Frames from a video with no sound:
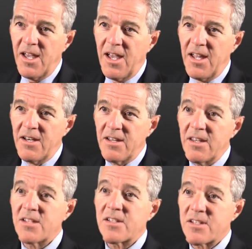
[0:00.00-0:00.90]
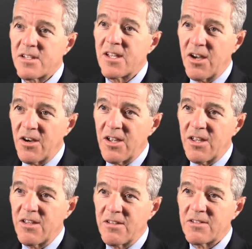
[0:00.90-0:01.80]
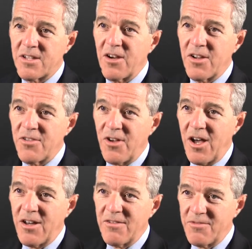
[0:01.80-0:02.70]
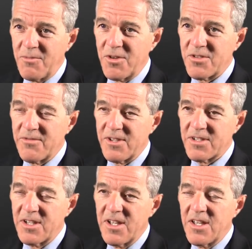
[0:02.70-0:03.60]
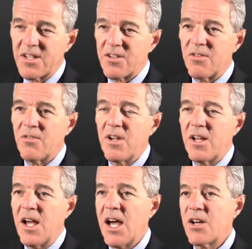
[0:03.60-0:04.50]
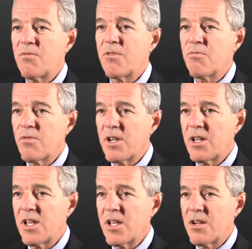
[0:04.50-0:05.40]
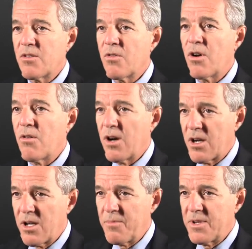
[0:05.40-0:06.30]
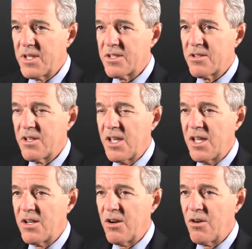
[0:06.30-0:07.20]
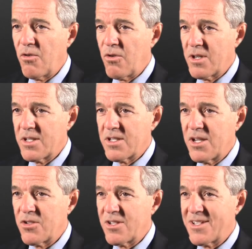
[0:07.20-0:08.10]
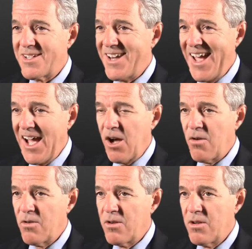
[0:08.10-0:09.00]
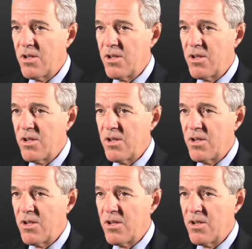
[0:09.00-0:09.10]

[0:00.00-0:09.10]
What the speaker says: And that's a scary thought for most of us. So how do we really grow our companies and our organizations now?